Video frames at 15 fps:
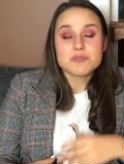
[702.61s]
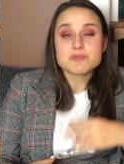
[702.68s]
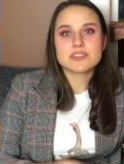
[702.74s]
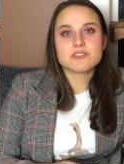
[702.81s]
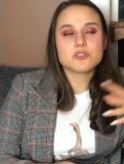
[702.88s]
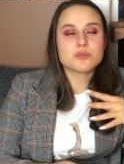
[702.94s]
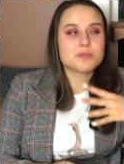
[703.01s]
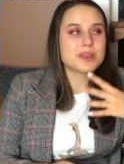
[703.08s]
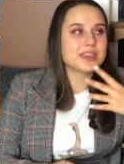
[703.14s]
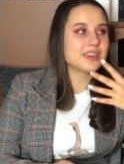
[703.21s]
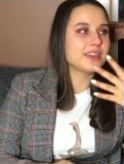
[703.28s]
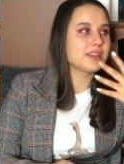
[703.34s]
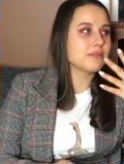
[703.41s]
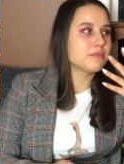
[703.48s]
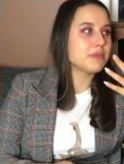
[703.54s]
If you're
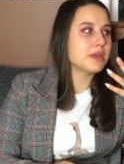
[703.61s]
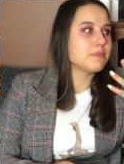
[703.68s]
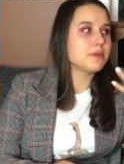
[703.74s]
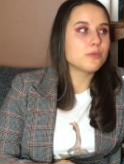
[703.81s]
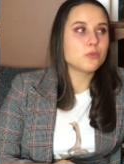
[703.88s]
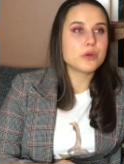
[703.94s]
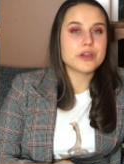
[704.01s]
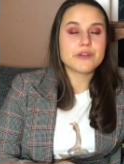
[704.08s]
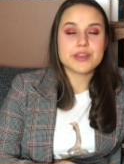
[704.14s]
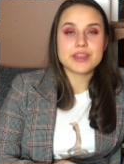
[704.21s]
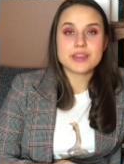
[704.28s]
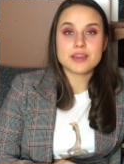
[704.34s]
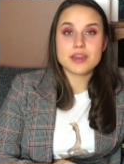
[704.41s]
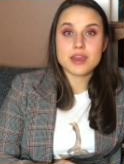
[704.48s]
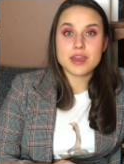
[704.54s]
making, maybe
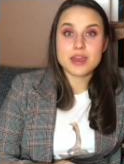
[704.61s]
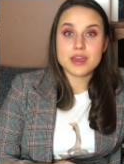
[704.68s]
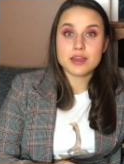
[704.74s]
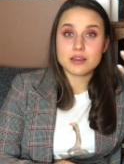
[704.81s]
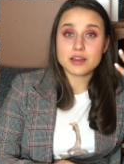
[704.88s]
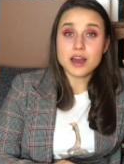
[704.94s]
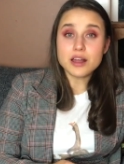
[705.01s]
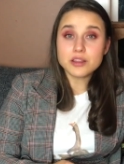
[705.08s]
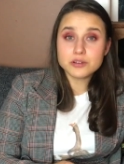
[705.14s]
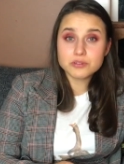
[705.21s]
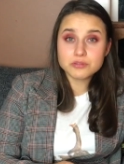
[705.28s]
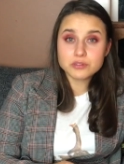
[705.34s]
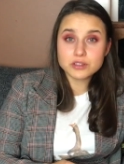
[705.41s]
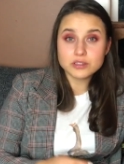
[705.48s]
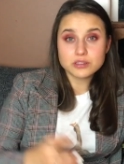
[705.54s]
wearing a
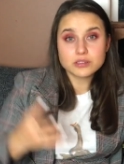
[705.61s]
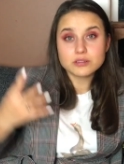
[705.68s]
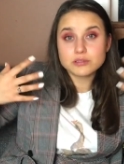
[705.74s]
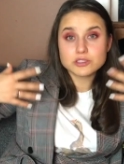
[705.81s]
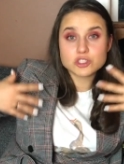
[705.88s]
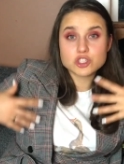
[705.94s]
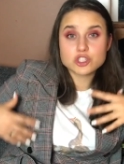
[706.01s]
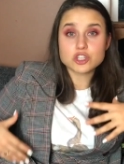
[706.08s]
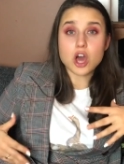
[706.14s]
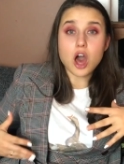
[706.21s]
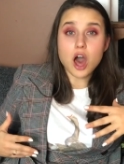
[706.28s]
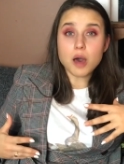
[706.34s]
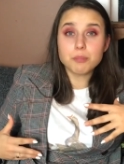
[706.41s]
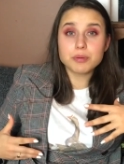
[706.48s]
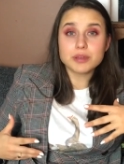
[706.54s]
colorful
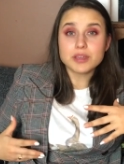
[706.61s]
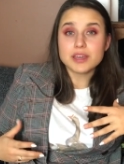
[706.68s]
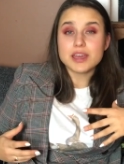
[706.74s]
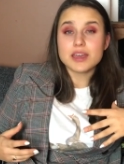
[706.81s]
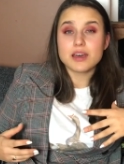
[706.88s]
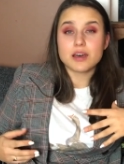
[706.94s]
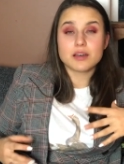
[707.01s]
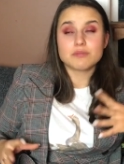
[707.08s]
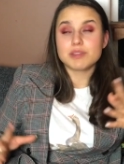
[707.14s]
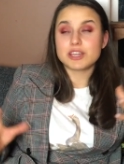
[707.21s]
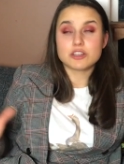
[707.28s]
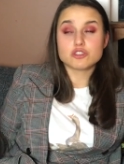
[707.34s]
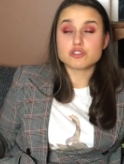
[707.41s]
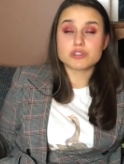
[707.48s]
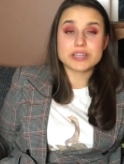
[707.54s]
top, like
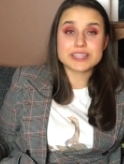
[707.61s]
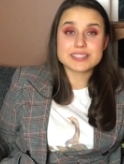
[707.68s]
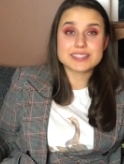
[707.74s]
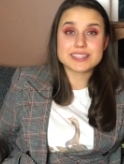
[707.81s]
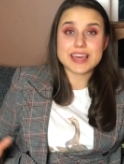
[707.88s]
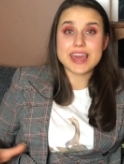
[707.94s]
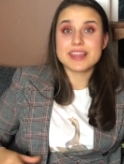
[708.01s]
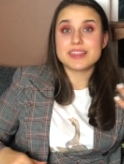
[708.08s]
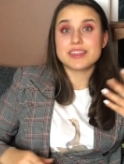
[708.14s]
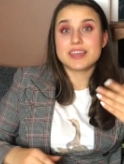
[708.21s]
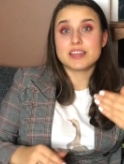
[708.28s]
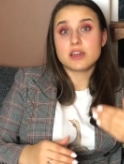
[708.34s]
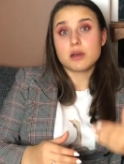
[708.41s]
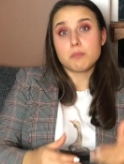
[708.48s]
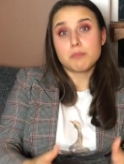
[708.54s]
a dress, and
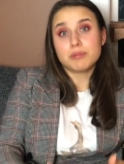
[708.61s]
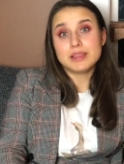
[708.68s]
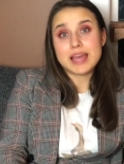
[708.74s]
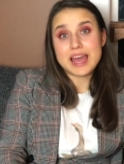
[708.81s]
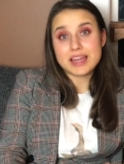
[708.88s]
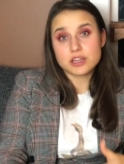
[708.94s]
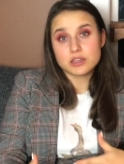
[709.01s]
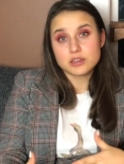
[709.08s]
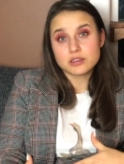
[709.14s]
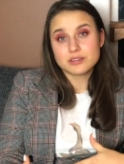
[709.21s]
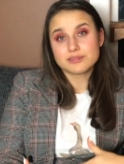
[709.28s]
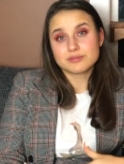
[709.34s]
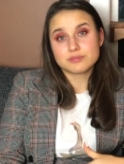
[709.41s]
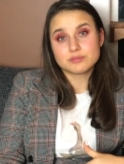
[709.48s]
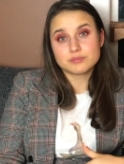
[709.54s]
then a black
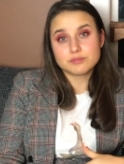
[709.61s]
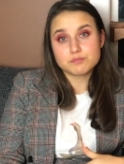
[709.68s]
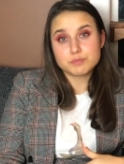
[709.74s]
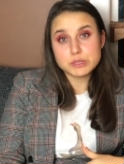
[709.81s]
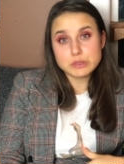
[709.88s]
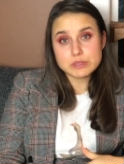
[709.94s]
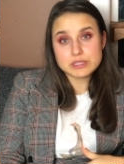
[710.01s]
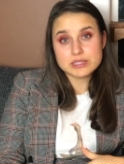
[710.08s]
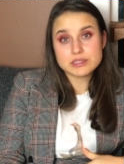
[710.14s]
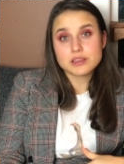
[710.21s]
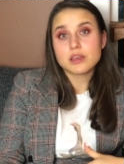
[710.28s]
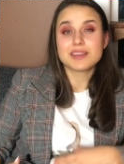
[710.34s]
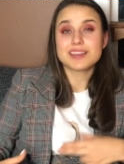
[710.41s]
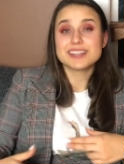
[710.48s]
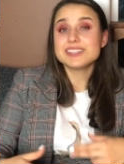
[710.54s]
boots,
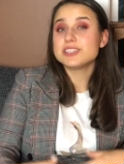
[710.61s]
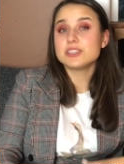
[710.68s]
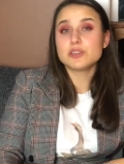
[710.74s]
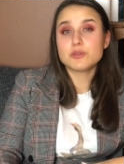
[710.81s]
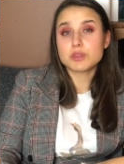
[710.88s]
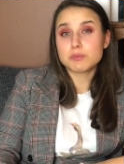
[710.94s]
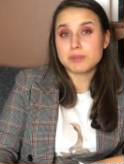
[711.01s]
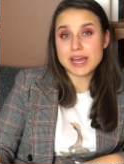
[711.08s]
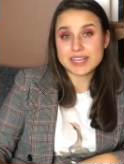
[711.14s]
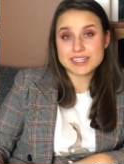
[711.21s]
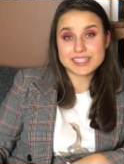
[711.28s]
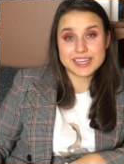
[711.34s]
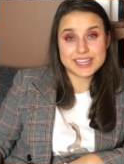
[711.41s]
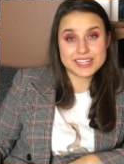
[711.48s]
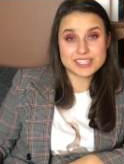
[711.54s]
continue with a black
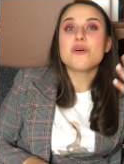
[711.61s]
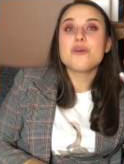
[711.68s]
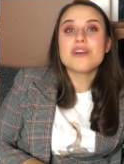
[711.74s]
tight.